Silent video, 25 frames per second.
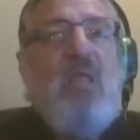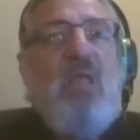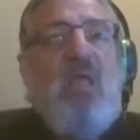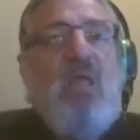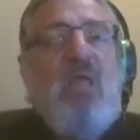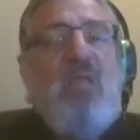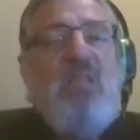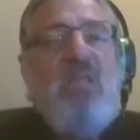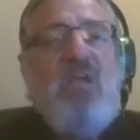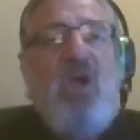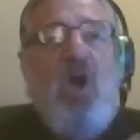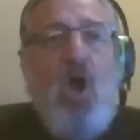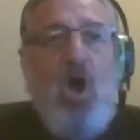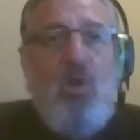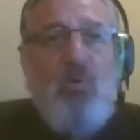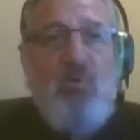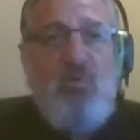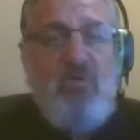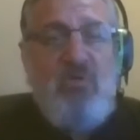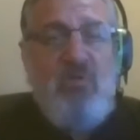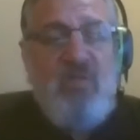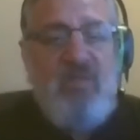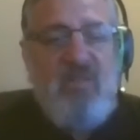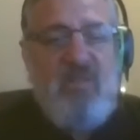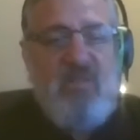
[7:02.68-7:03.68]
The
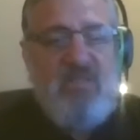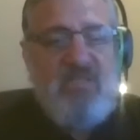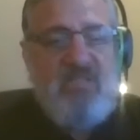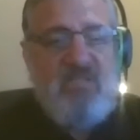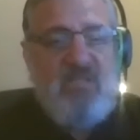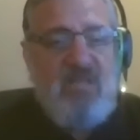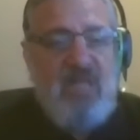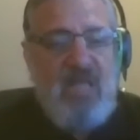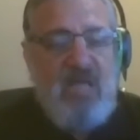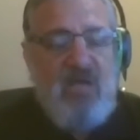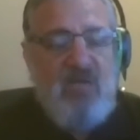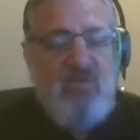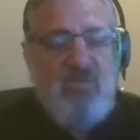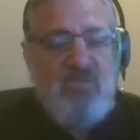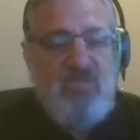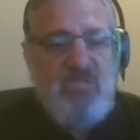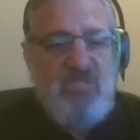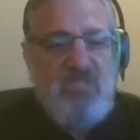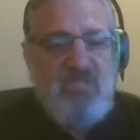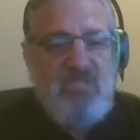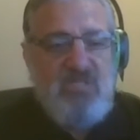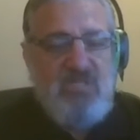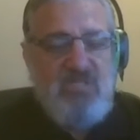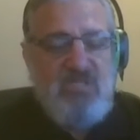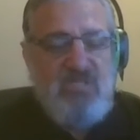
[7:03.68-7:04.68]
other thing that this allows
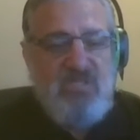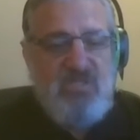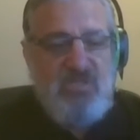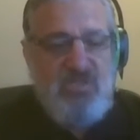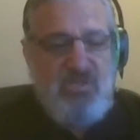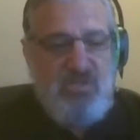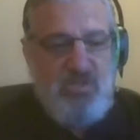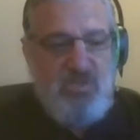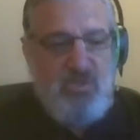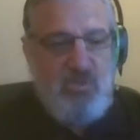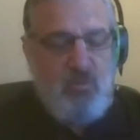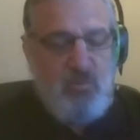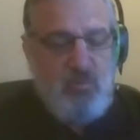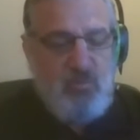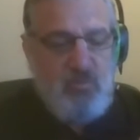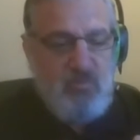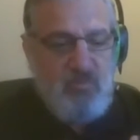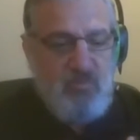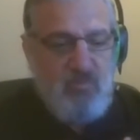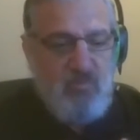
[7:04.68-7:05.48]
us to do